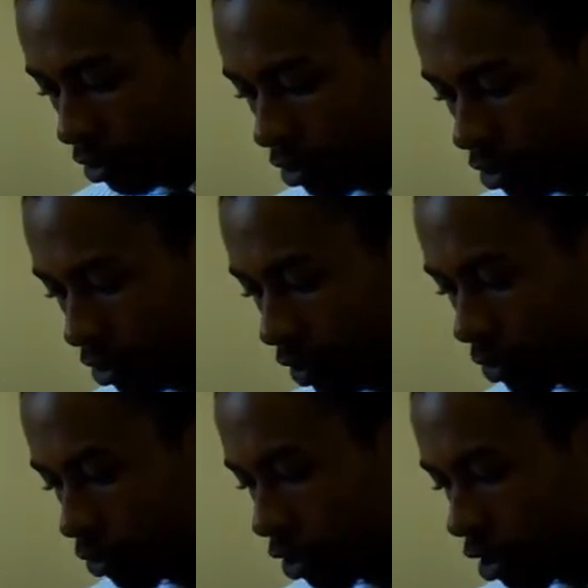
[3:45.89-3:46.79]
The SIM
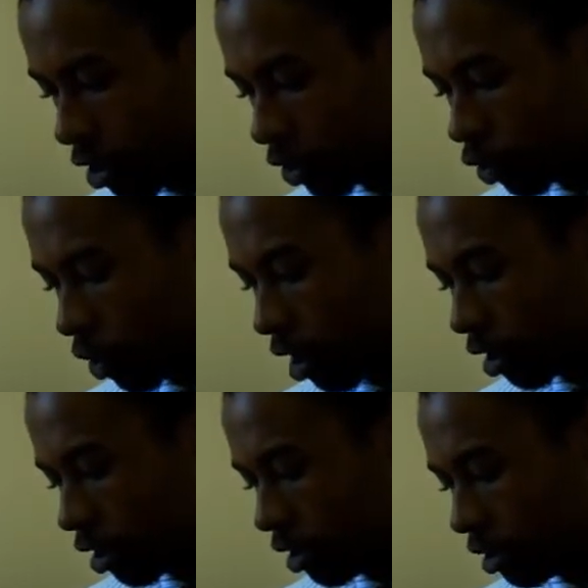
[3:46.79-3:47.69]
cards are quite
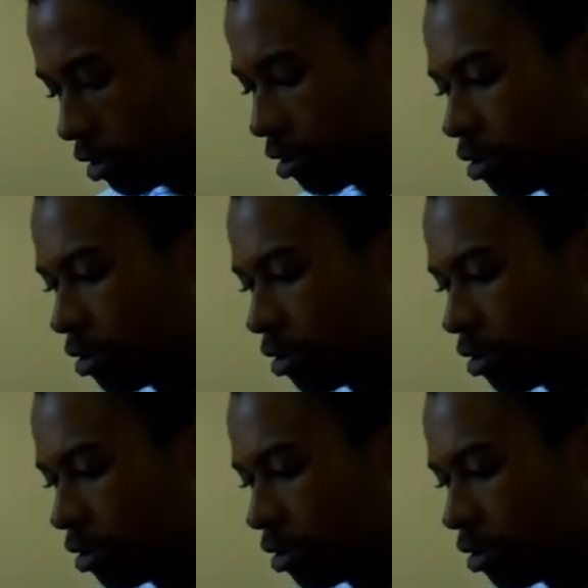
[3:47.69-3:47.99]
easy.